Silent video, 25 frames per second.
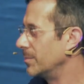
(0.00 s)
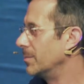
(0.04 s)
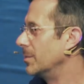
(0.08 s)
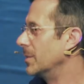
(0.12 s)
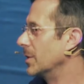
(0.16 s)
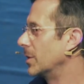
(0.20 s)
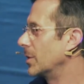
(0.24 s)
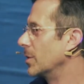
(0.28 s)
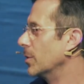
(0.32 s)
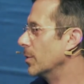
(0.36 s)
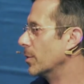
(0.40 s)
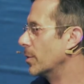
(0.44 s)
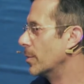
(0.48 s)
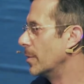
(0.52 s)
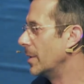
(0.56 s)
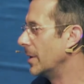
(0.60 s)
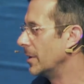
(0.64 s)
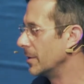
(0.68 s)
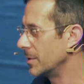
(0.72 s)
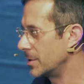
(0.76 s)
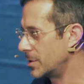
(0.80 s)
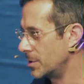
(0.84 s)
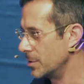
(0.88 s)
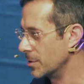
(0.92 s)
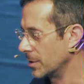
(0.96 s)
code
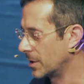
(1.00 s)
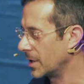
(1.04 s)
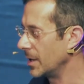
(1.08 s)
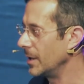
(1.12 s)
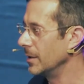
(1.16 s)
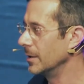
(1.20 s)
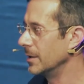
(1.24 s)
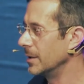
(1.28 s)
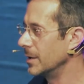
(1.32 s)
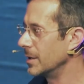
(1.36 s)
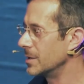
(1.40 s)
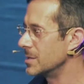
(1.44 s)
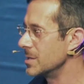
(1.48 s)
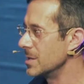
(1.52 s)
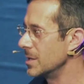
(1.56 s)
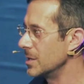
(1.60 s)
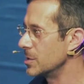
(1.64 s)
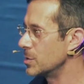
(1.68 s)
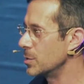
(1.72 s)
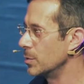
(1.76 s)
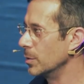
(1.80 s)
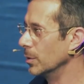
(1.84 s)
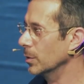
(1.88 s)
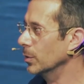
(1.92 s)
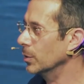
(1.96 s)
around to your colleagues and they
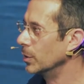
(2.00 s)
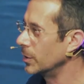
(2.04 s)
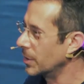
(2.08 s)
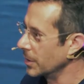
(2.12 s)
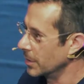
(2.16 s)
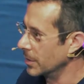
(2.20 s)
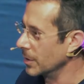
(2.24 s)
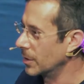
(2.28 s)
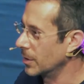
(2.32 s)
sort of look at the